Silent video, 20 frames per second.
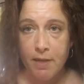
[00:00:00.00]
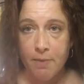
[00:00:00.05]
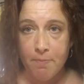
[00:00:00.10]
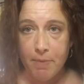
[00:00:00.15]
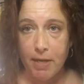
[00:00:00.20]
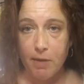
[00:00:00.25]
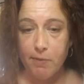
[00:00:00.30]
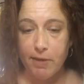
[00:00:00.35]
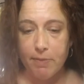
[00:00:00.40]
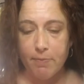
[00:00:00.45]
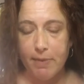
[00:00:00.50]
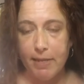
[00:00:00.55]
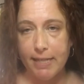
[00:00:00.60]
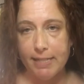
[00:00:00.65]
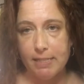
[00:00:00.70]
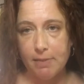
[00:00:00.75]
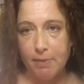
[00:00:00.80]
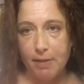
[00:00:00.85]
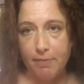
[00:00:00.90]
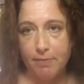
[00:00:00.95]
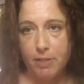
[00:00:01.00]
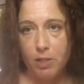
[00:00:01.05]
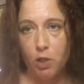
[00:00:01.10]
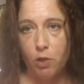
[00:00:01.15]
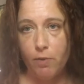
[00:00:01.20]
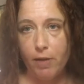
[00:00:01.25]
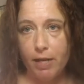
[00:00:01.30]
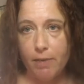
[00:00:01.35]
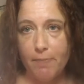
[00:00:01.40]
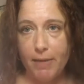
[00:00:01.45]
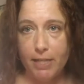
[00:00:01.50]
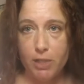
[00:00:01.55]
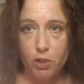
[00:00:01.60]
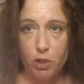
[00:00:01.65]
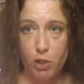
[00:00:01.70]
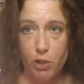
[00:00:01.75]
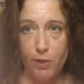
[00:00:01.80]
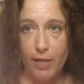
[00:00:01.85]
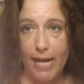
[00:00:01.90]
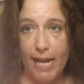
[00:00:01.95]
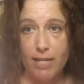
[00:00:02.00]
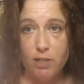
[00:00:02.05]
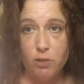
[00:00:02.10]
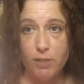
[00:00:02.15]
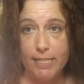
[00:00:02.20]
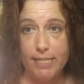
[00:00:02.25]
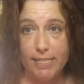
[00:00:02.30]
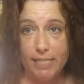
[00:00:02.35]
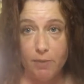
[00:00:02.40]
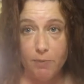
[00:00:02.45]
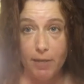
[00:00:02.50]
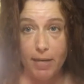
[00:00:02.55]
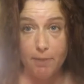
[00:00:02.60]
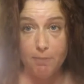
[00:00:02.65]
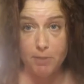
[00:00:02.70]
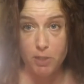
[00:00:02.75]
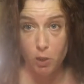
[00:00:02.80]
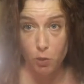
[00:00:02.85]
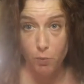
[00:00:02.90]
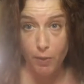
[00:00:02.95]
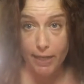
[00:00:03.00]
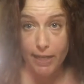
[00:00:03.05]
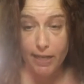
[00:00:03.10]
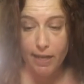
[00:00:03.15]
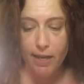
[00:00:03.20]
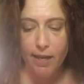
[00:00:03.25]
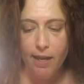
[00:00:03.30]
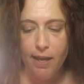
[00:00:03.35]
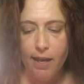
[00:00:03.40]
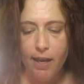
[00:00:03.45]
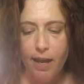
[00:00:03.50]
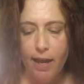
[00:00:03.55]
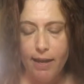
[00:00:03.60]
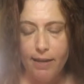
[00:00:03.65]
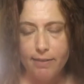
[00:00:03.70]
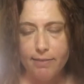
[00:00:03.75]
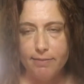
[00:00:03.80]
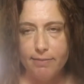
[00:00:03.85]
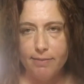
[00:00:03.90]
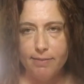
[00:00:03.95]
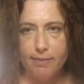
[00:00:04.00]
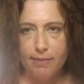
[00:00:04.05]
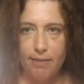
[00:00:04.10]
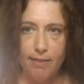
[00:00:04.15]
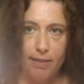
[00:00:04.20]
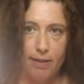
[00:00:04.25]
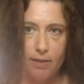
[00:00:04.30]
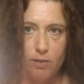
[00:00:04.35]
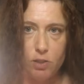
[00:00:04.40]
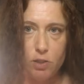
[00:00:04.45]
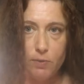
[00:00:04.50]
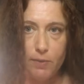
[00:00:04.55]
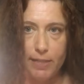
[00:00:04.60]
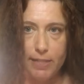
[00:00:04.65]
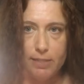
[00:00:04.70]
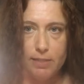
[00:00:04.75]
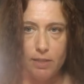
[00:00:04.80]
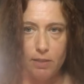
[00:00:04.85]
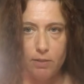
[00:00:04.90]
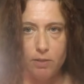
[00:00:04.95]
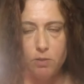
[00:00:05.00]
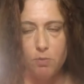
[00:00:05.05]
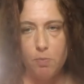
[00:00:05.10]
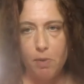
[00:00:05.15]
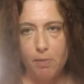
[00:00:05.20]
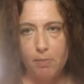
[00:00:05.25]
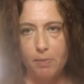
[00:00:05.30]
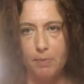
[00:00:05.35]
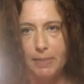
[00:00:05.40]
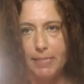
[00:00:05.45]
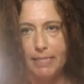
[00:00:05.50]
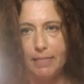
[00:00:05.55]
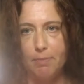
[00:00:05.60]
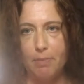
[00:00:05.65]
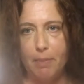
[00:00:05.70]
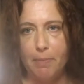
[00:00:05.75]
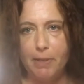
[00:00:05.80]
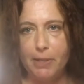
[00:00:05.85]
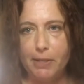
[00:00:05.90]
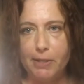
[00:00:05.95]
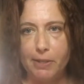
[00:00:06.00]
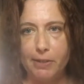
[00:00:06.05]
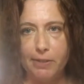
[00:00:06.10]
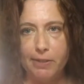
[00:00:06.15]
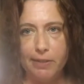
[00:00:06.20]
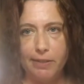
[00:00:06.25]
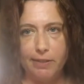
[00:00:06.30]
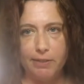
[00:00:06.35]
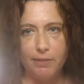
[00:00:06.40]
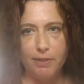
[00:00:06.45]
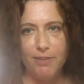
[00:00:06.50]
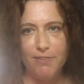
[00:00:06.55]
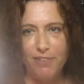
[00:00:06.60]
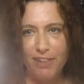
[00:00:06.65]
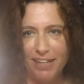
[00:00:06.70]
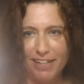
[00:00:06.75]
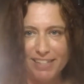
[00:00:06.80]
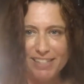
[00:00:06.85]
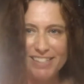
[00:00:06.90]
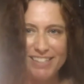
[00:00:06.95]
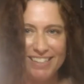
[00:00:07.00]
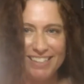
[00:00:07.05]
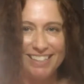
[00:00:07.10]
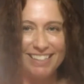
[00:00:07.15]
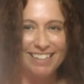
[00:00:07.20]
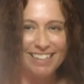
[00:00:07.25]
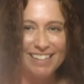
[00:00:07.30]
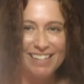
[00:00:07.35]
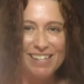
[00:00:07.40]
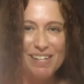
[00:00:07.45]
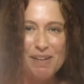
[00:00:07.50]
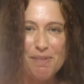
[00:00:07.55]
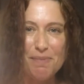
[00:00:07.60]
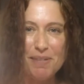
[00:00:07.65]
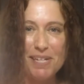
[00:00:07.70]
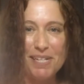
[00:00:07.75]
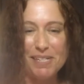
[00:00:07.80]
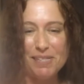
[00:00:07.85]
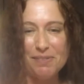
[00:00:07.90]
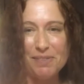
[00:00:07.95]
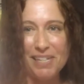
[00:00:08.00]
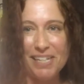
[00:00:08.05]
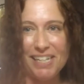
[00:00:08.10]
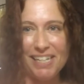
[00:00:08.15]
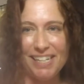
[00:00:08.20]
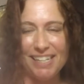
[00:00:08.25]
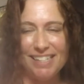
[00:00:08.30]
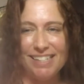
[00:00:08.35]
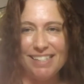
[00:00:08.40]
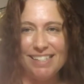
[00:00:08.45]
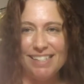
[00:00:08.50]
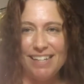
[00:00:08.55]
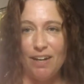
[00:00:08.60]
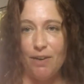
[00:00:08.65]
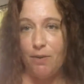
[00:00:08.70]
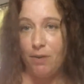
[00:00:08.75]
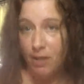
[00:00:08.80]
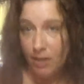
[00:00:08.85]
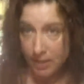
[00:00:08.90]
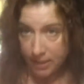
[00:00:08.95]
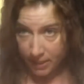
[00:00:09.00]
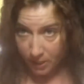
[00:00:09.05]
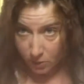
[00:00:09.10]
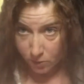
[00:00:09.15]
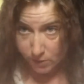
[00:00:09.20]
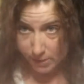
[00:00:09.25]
bear with me because I'm gonna have to turn around and make sure you can actually see what I'm doing, and then I'll do it. So you'll probably see my mirror in the reflection. It is what it is. So you